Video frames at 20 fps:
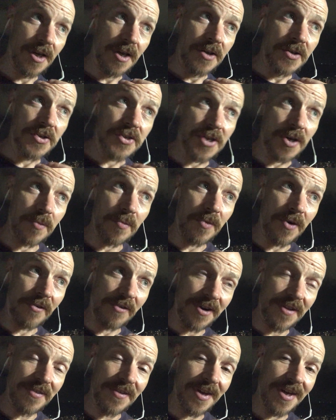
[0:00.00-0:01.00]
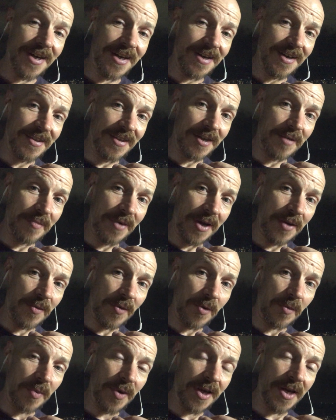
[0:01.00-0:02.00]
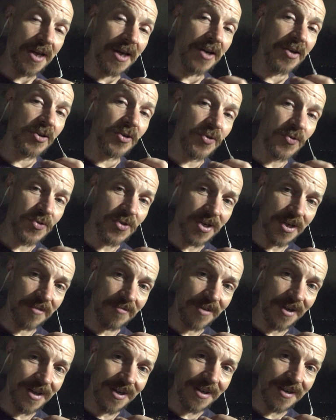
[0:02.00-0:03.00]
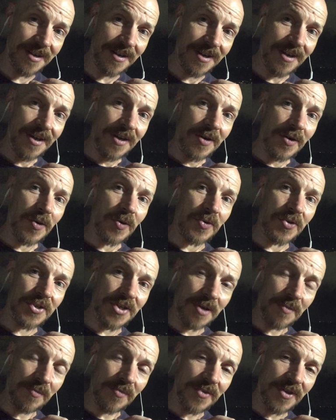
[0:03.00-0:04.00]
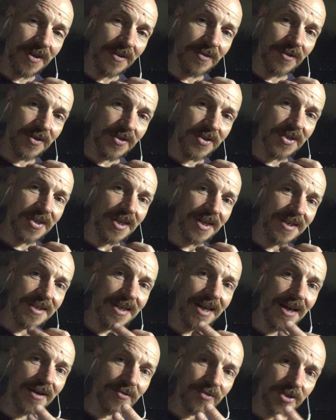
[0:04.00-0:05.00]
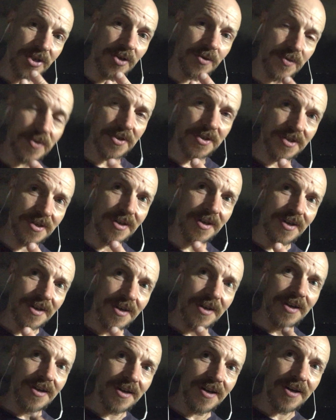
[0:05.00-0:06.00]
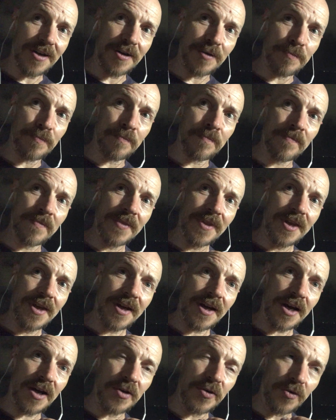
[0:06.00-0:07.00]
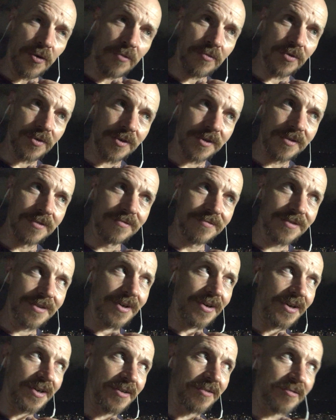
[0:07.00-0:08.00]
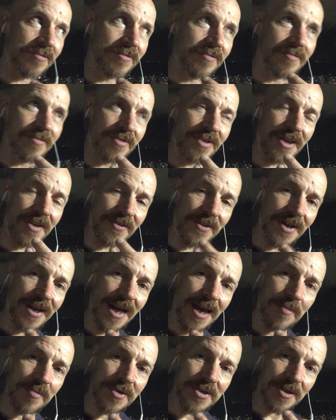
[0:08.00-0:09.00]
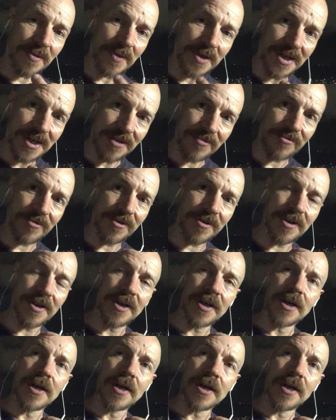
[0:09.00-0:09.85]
Somewhere in there may well be an unusual event or something that sticks out to you as a novel kind of thing that happened, something different.